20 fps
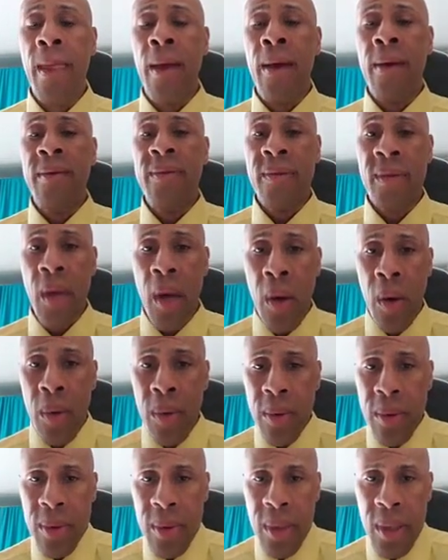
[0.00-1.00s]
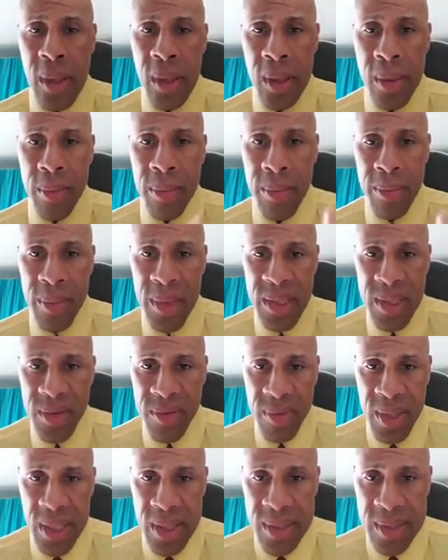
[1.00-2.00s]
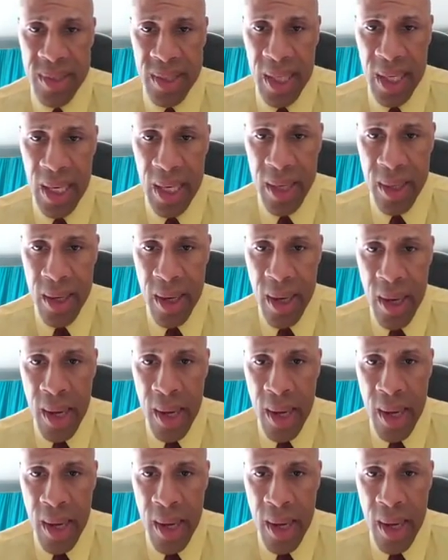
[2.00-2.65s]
So let me just read this again.